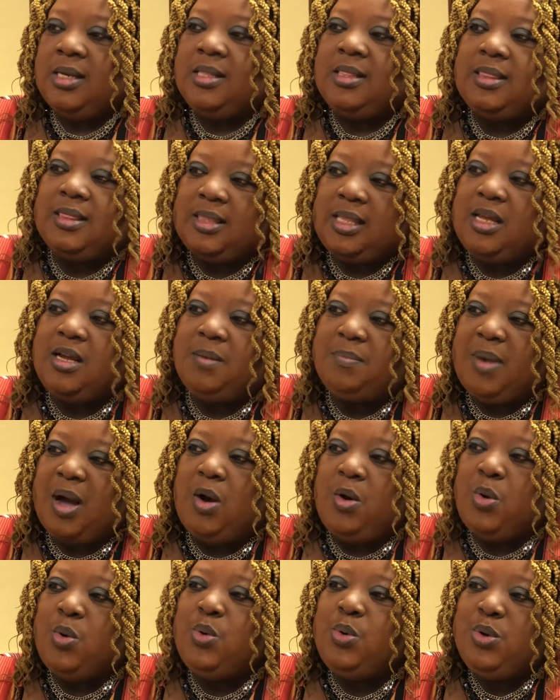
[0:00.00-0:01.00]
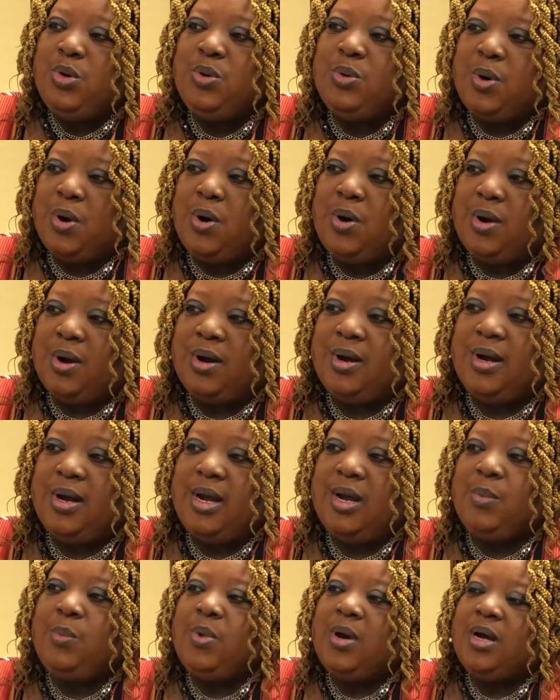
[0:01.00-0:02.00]
Think about who you are
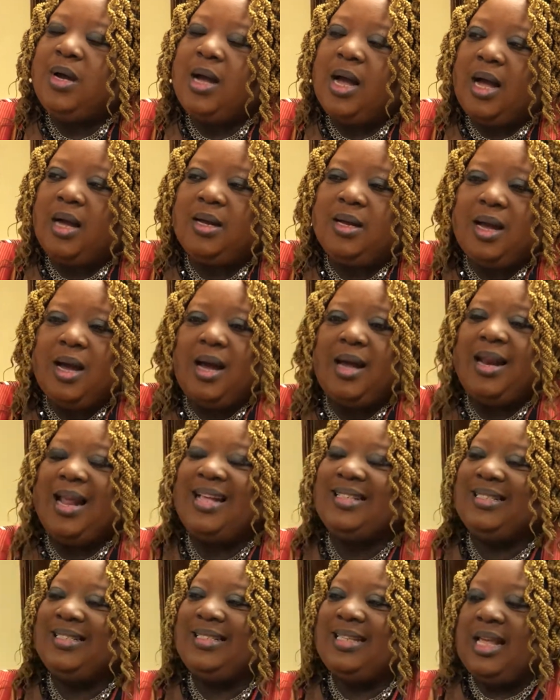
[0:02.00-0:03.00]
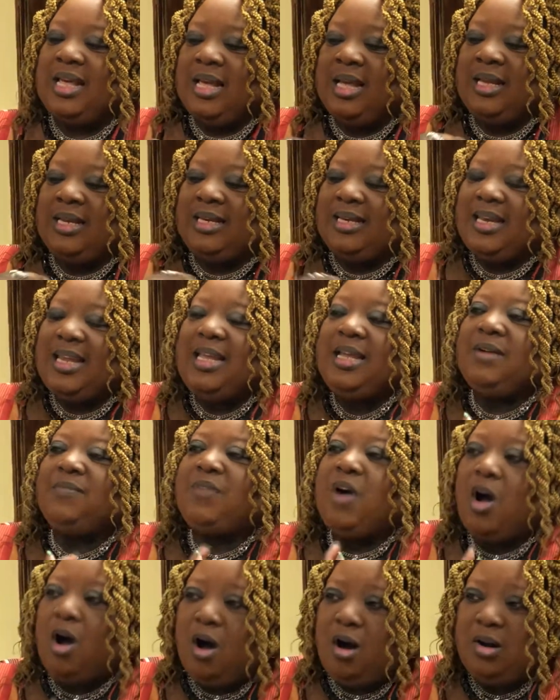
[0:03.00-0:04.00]
and what God has need of
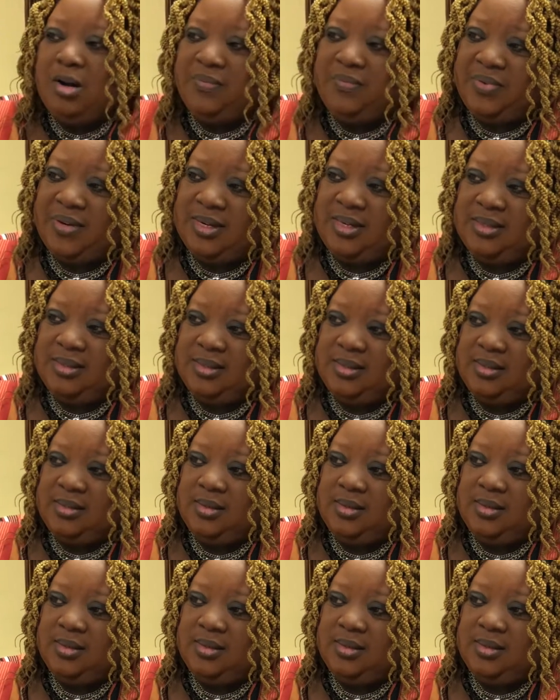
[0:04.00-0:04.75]
all of us.